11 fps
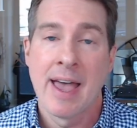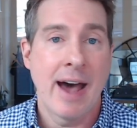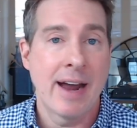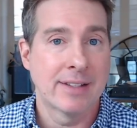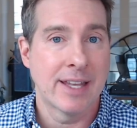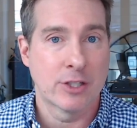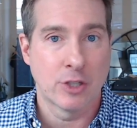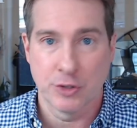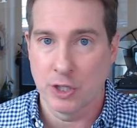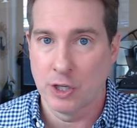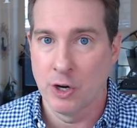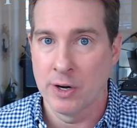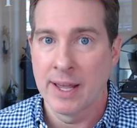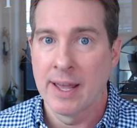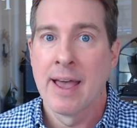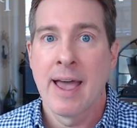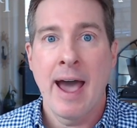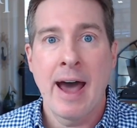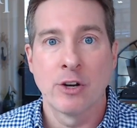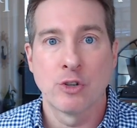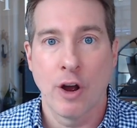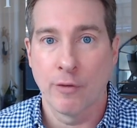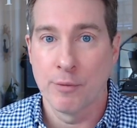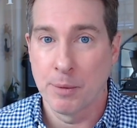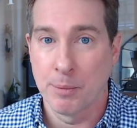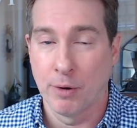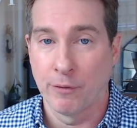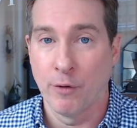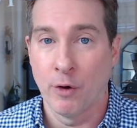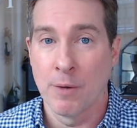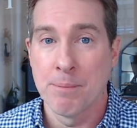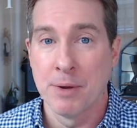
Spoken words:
How to take Social Security, how to draw from your portfolio,